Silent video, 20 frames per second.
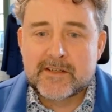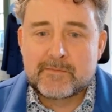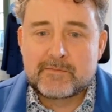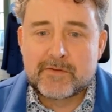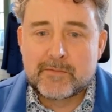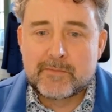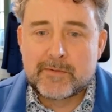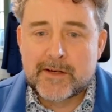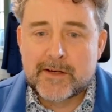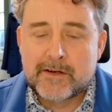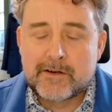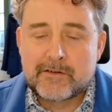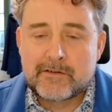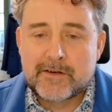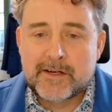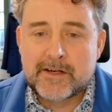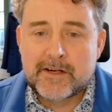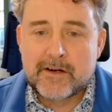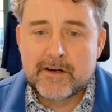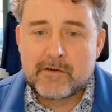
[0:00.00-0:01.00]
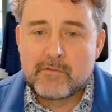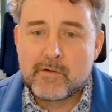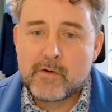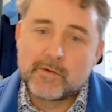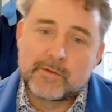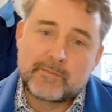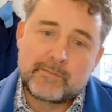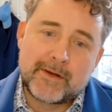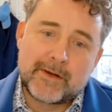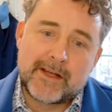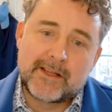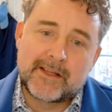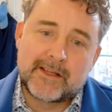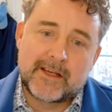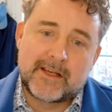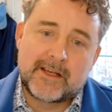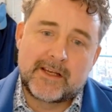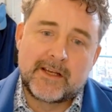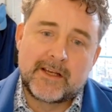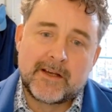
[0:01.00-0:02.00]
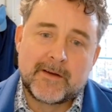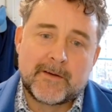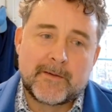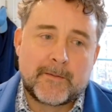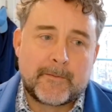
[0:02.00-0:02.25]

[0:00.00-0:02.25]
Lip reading: that they probably already know. What would be the